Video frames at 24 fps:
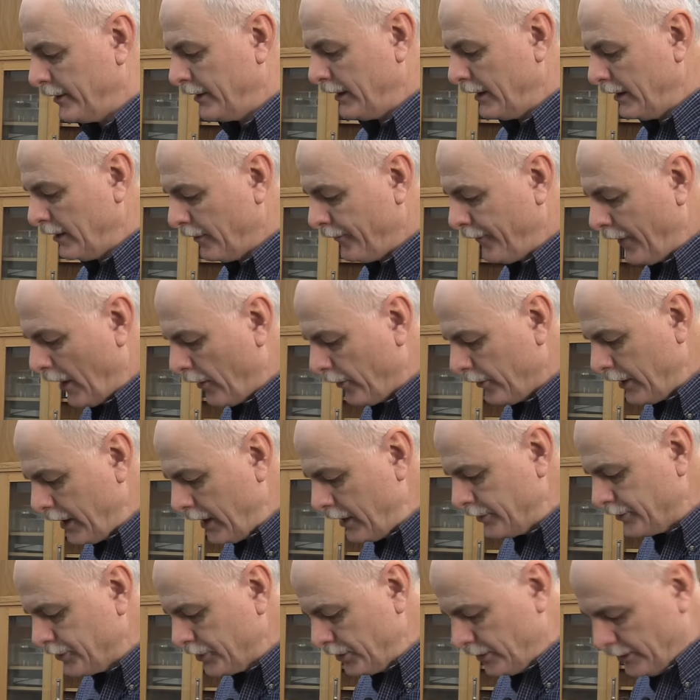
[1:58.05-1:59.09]
In the
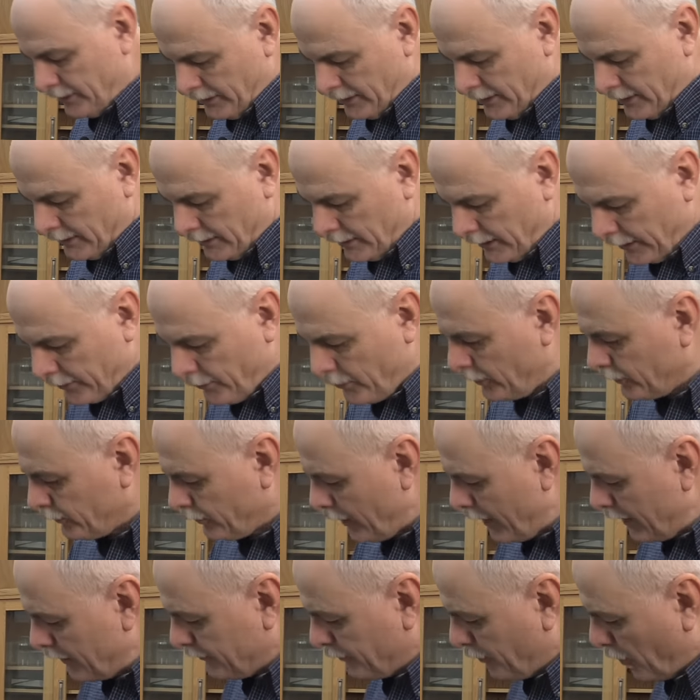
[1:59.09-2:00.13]
foundation, Liquid
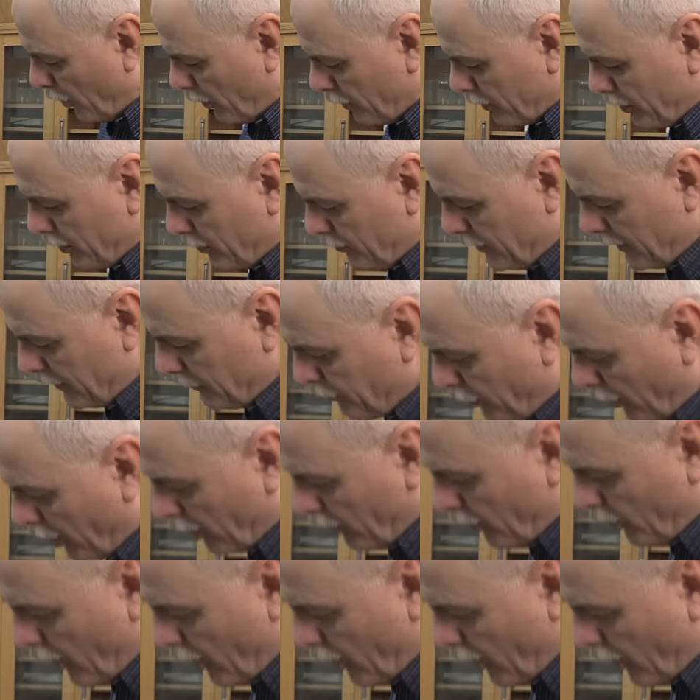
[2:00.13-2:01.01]
transport could be bulk